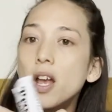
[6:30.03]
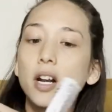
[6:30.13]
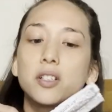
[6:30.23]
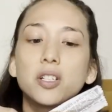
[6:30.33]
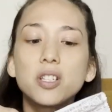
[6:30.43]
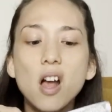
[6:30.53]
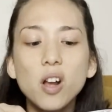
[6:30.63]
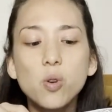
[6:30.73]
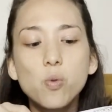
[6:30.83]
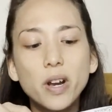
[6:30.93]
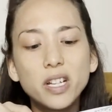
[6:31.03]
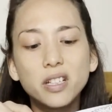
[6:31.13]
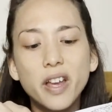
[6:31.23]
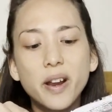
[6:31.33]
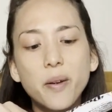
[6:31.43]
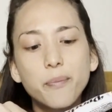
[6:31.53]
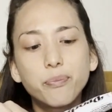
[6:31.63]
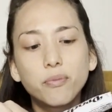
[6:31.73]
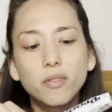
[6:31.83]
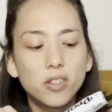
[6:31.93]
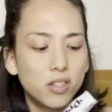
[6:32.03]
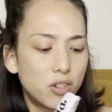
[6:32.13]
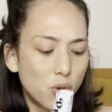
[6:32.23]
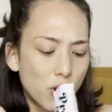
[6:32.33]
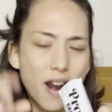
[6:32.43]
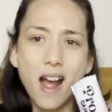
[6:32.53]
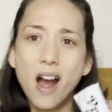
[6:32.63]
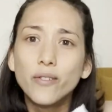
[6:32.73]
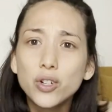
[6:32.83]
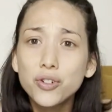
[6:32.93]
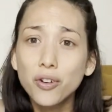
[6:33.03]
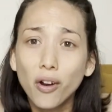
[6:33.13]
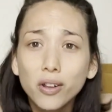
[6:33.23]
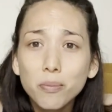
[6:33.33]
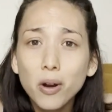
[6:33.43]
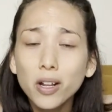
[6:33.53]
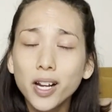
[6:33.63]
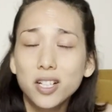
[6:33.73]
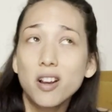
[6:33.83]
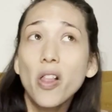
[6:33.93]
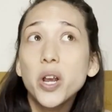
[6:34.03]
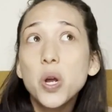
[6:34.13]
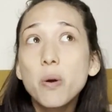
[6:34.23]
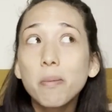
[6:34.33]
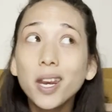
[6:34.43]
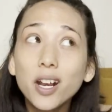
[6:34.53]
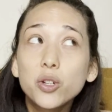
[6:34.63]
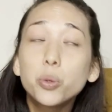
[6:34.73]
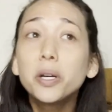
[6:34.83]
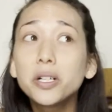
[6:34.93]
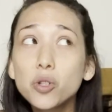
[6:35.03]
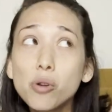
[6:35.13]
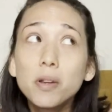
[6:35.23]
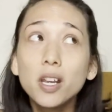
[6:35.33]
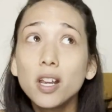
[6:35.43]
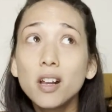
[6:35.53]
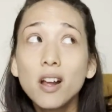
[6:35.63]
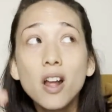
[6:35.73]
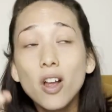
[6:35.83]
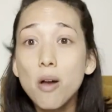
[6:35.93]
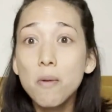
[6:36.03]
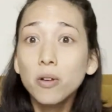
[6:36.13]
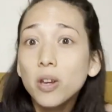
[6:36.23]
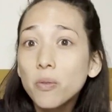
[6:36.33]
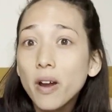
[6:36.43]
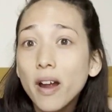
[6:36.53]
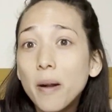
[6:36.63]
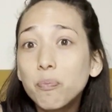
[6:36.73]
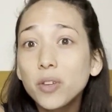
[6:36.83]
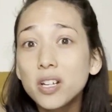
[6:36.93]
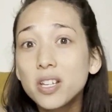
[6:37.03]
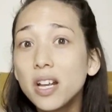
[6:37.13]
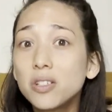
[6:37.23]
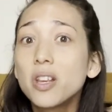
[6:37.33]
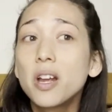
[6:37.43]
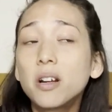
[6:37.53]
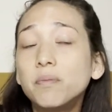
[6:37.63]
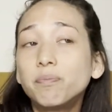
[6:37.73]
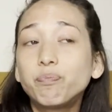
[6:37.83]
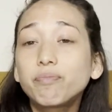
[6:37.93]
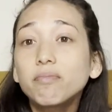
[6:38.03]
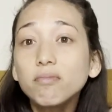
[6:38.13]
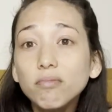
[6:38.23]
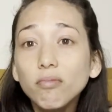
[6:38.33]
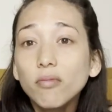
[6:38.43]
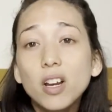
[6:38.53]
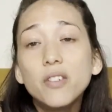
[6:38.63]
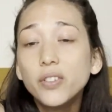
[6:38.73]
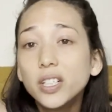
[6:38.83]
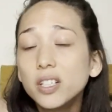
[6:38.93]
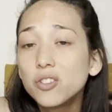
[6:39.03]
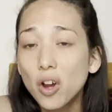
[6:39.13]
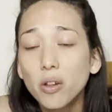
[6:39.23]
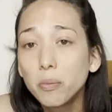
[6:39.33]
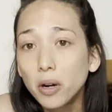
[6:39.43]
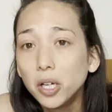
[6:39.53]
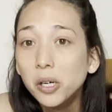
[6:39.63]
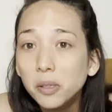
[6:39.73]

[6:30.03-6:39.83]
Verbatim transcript: Cause it's not quite like your average chocolate bar. Like it's not like, oh, I'm eating a Twix or I'm eating a Milky Way. It tastes like a vegan chocolate bar.